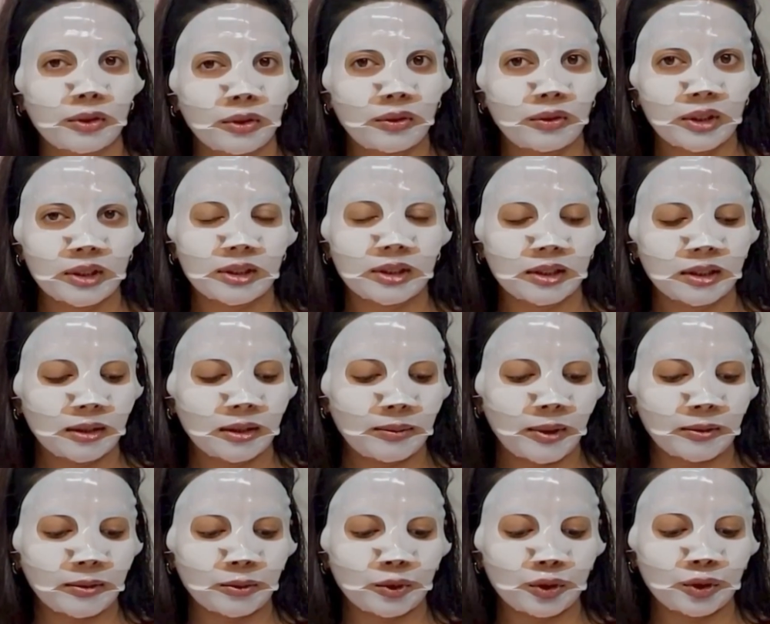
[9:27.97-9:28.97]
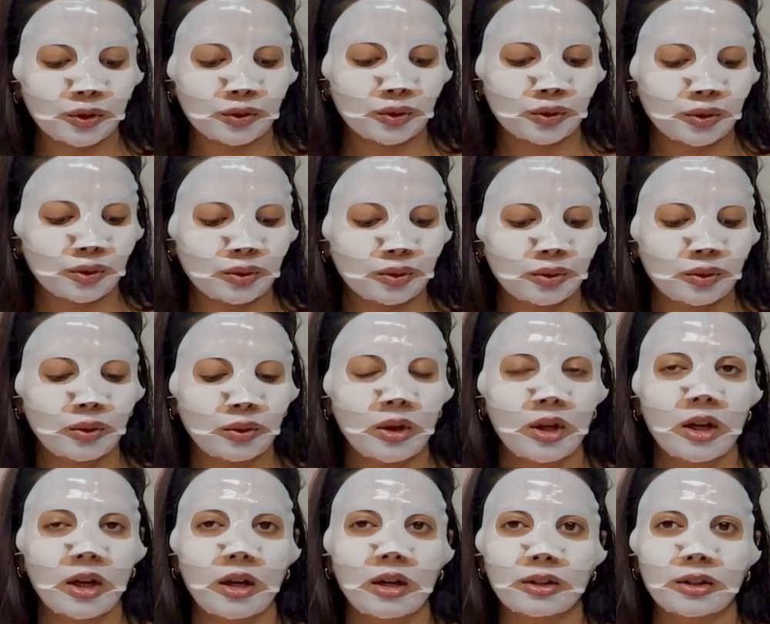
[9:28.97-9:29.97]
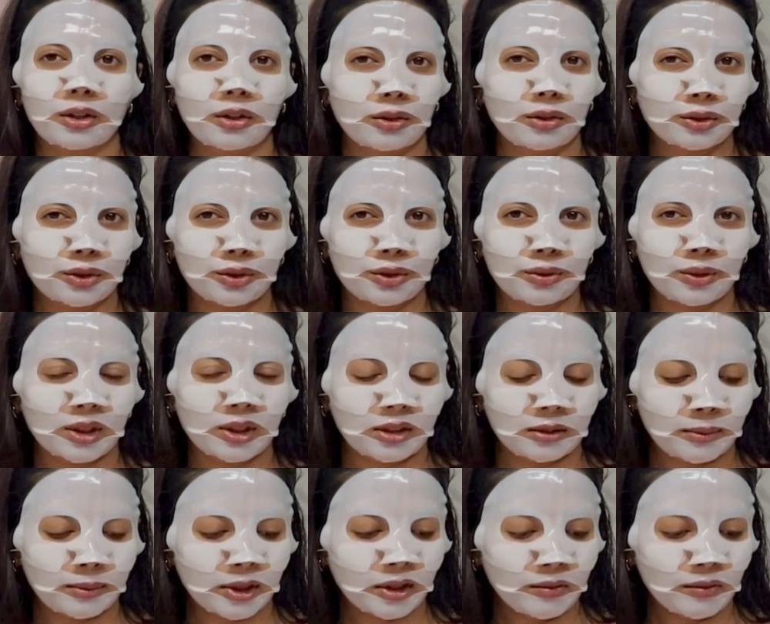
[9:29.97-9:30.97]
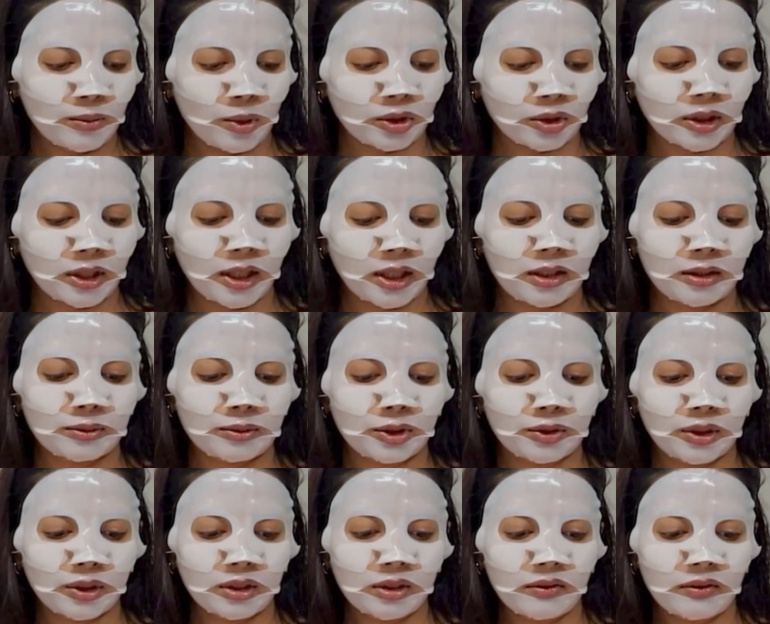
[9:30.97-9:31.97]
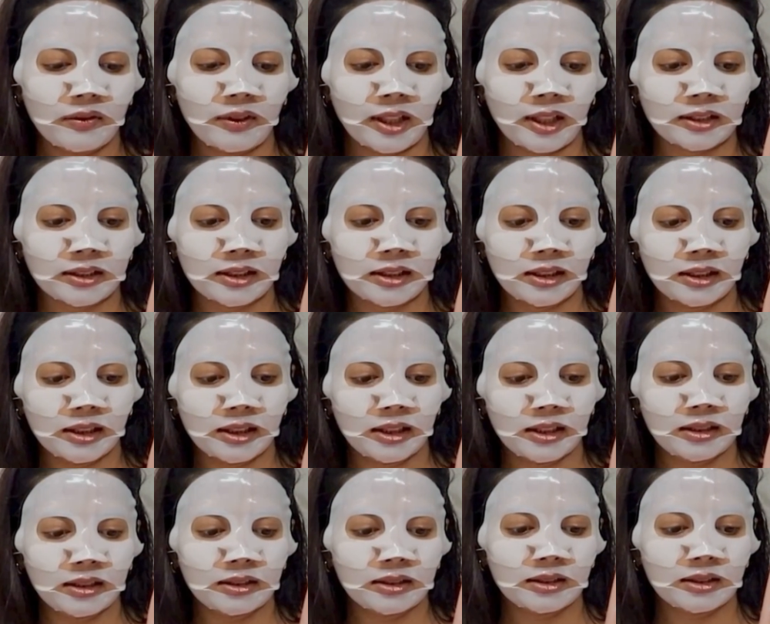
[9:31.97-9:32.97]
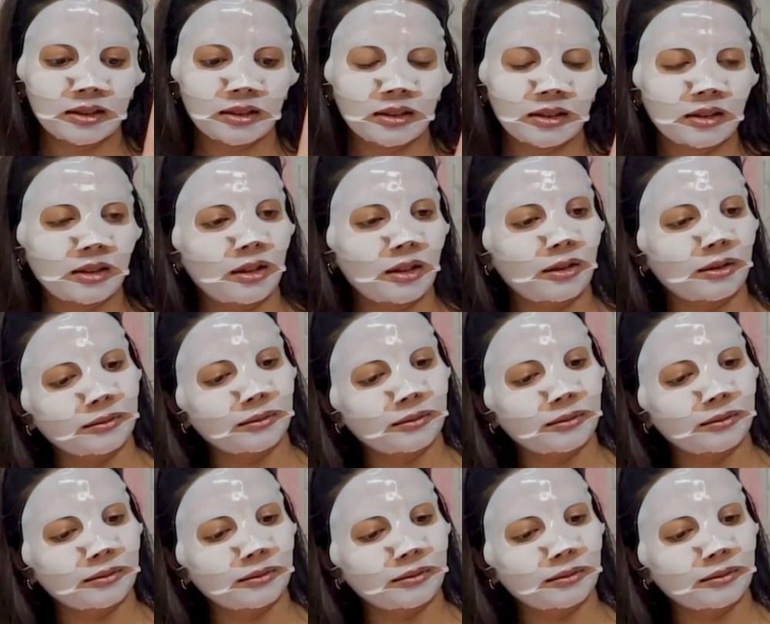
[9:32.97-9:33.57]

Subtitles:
Before we sleep, I'm going to, do a little bit of Bodycare. I'm using the Vaseline's